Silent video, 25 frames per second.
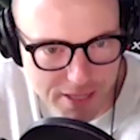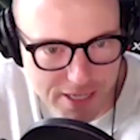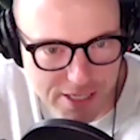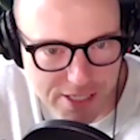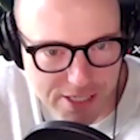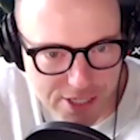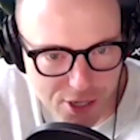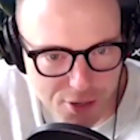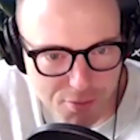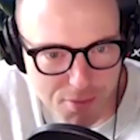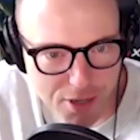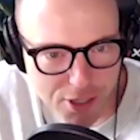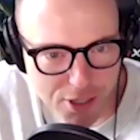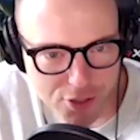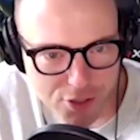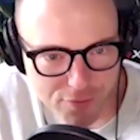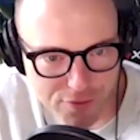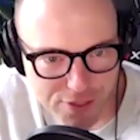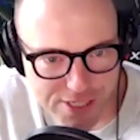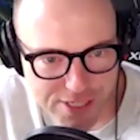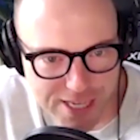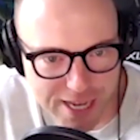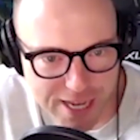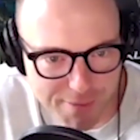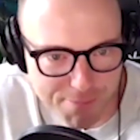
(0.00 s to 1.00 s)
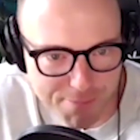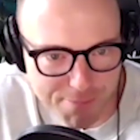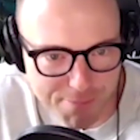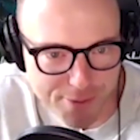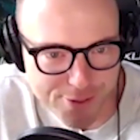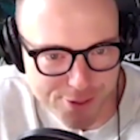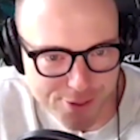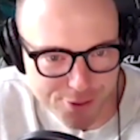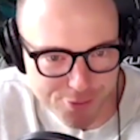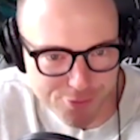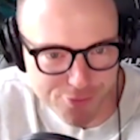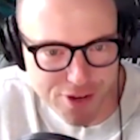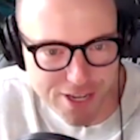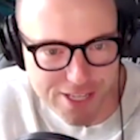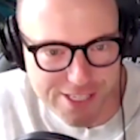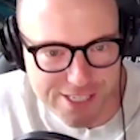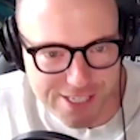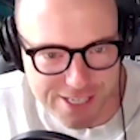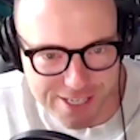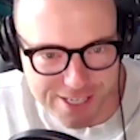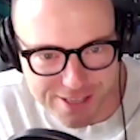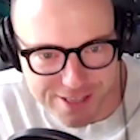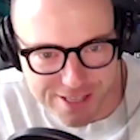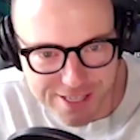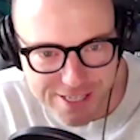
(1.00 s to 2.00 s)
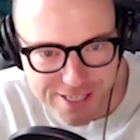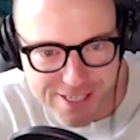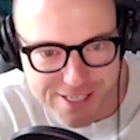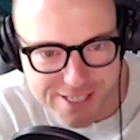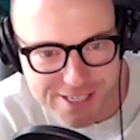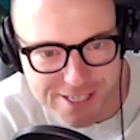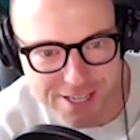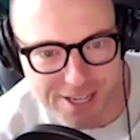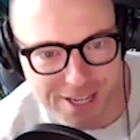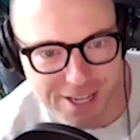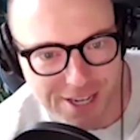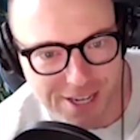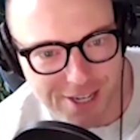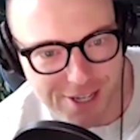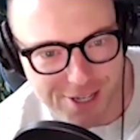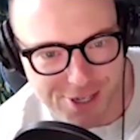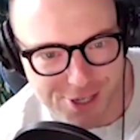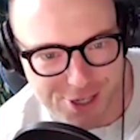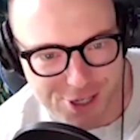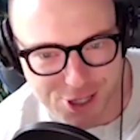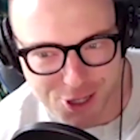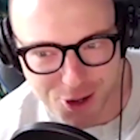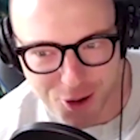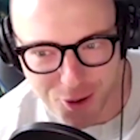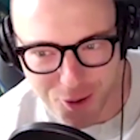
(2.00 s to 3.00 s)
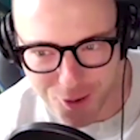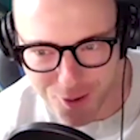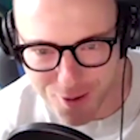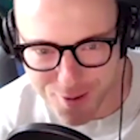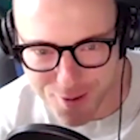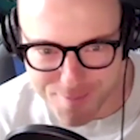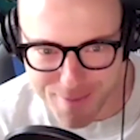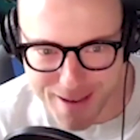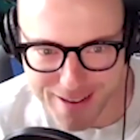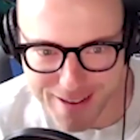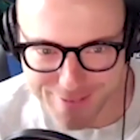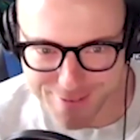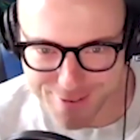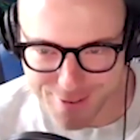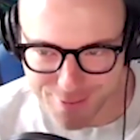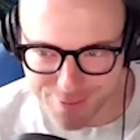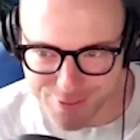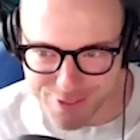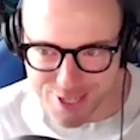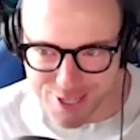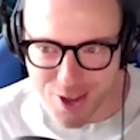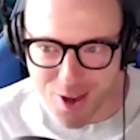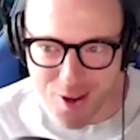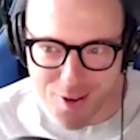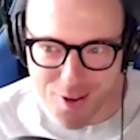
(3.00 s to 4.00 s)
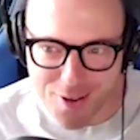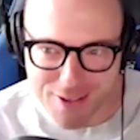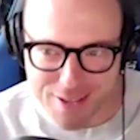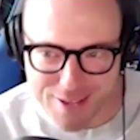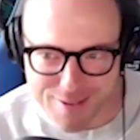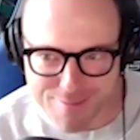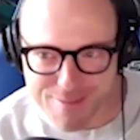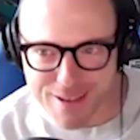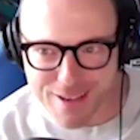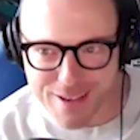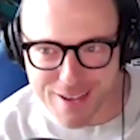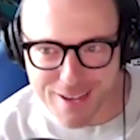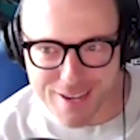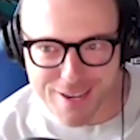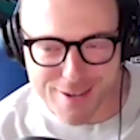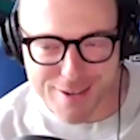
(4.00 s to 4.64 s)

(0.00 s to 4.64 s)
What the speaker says: There's so much that's happened already in this short amount of time